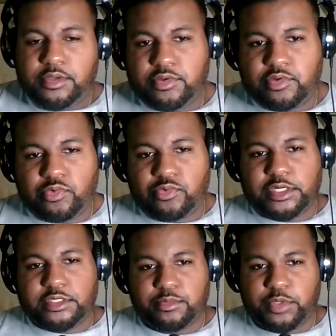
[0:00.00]
So,
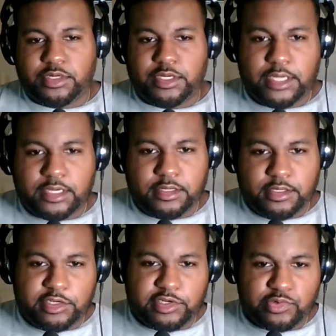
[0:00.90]
as a part of that
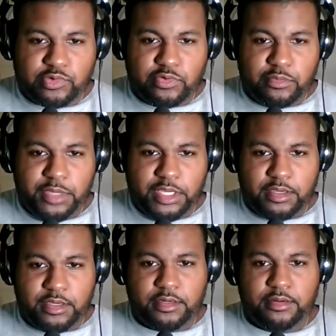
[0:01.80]
initial
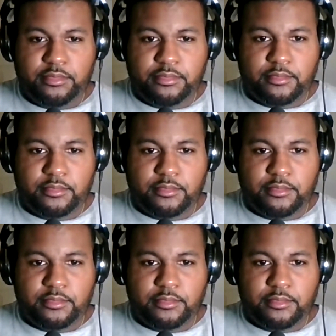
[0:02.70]
meeting